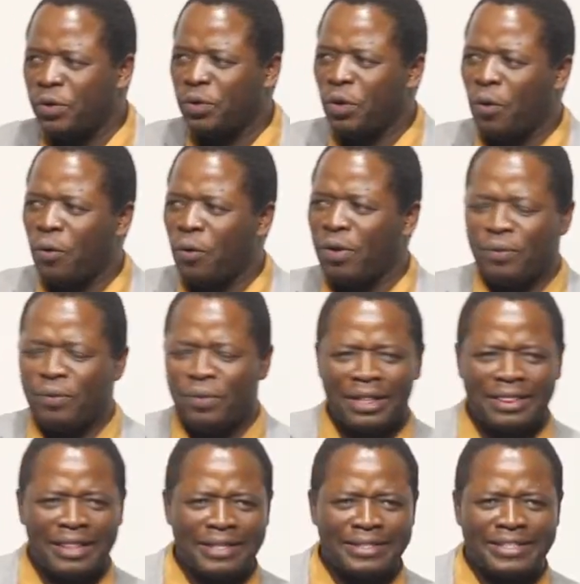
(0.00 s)
you know,
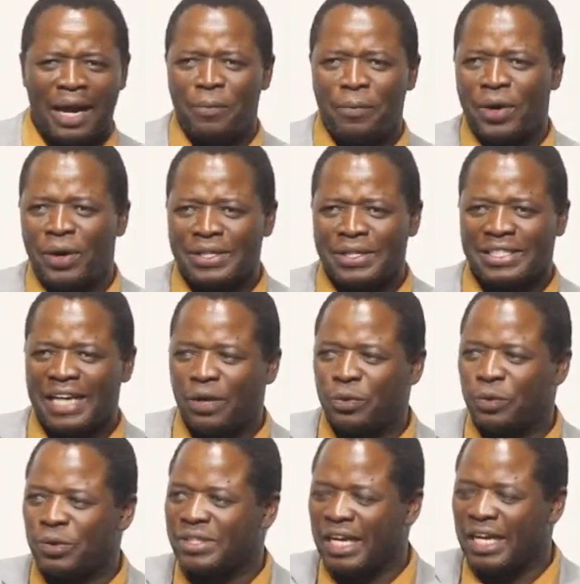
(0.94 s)
at that time when I was
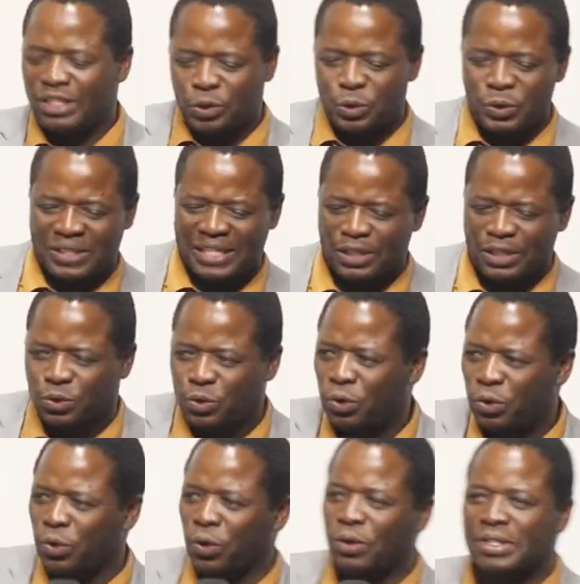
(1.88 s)
trying to change users to
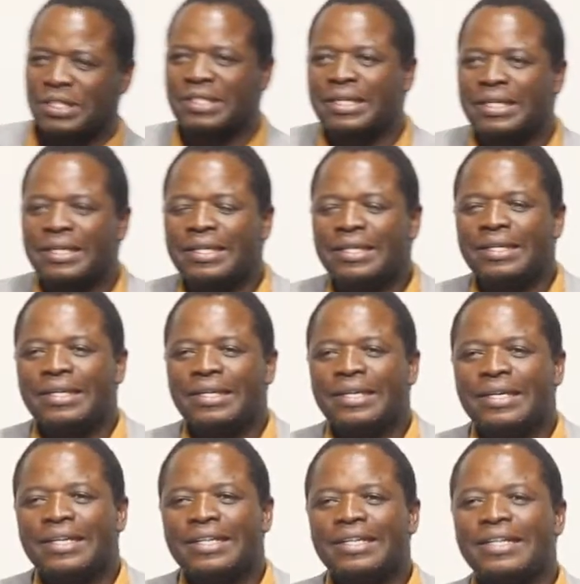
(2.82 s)
euros,
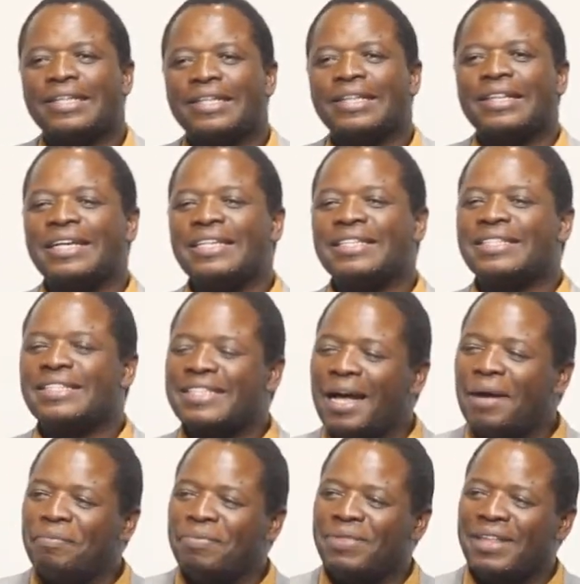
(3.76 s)
there is
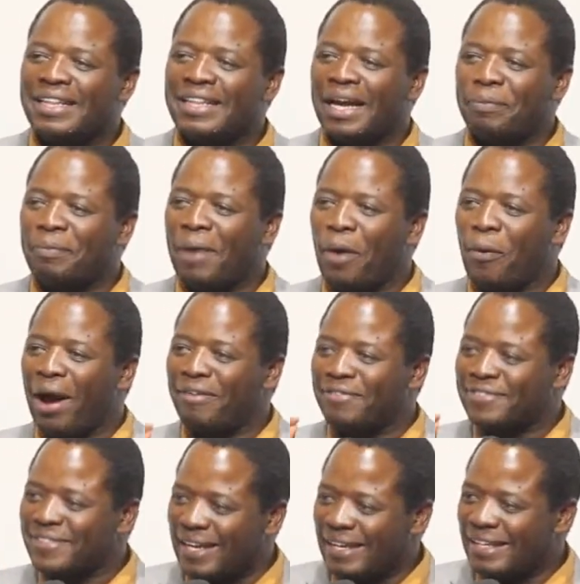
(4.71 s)
something that my
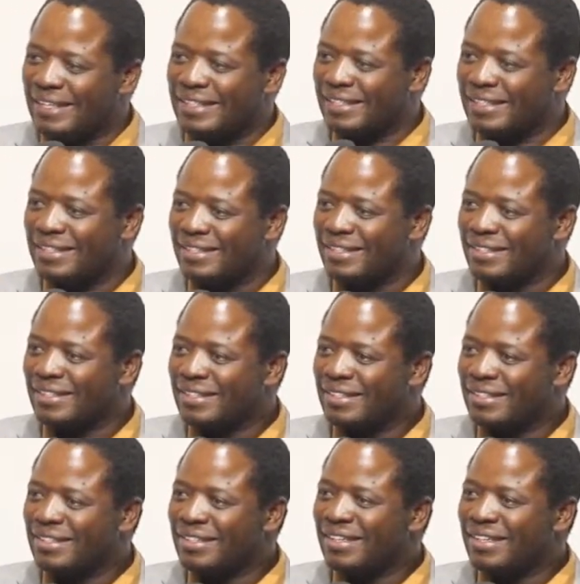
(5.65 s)
wife said.
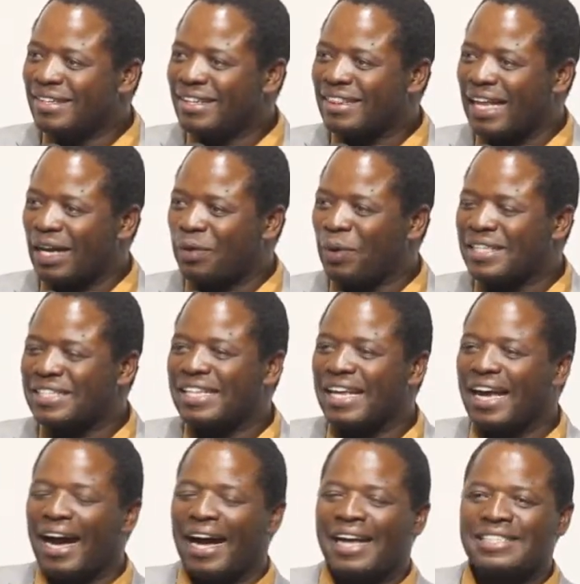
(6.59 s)
That was
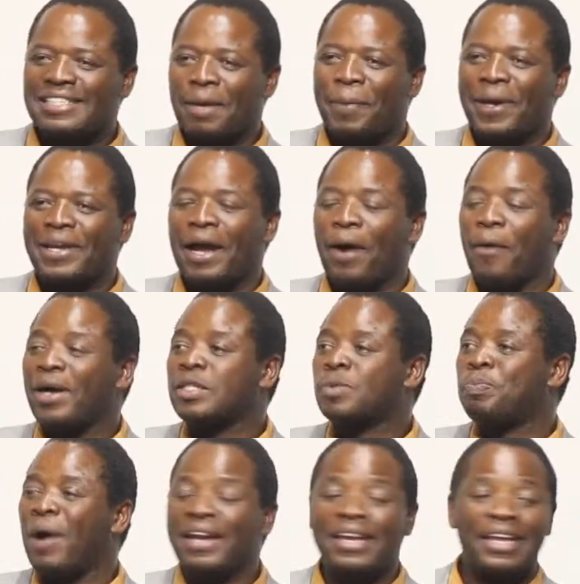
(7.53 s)
the answer. But I was
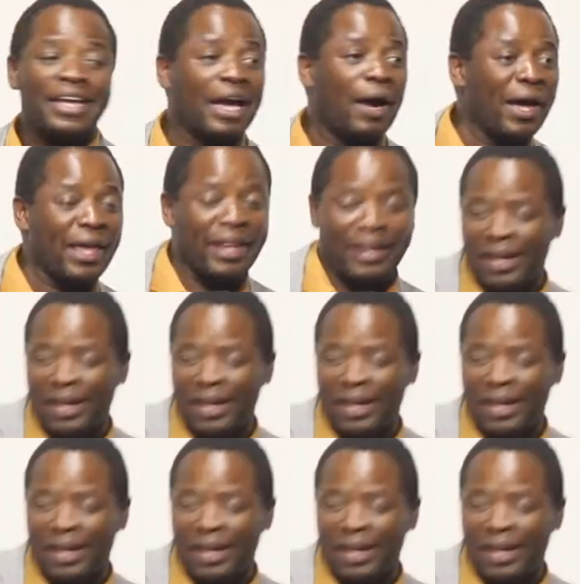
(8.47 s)
panicking. I